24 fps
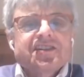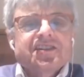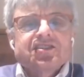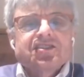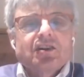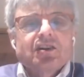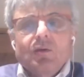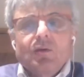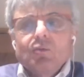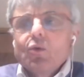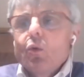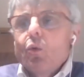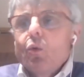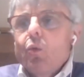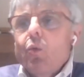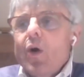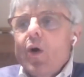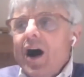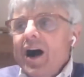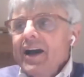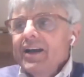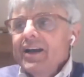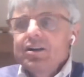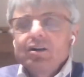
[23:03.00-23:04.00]
this come?
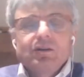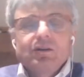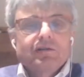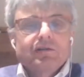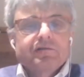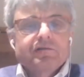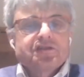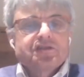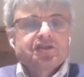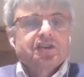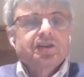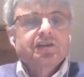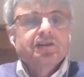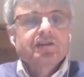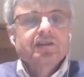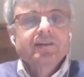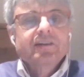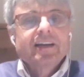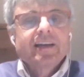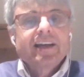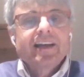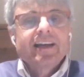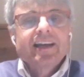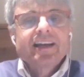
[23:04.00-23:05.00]
Why all of a
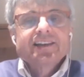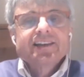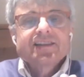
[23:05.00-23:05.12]
sudden